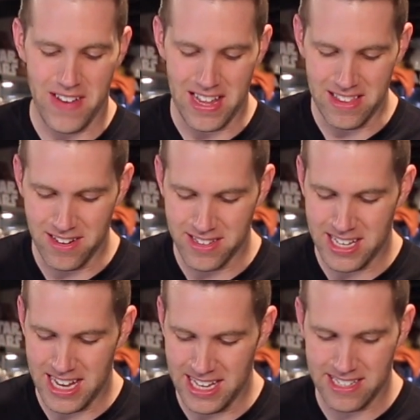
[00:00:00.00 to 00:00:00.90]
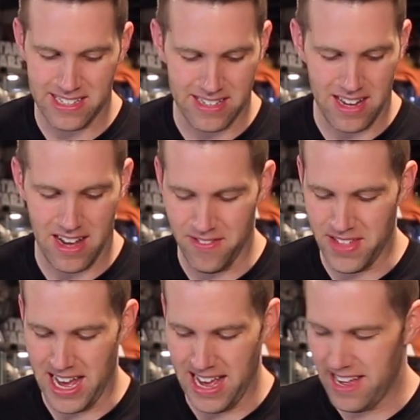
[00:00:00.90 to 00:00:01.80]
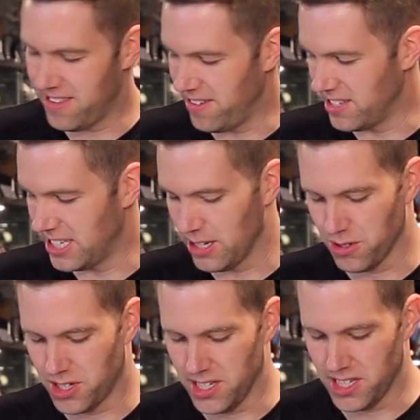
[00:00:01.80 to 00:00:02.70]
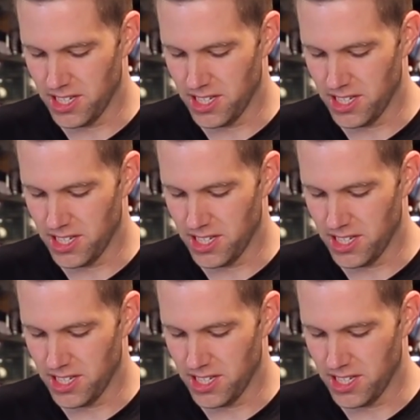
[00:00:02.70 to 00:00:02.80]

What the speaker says: got little tastes of that during the sequel trilogy.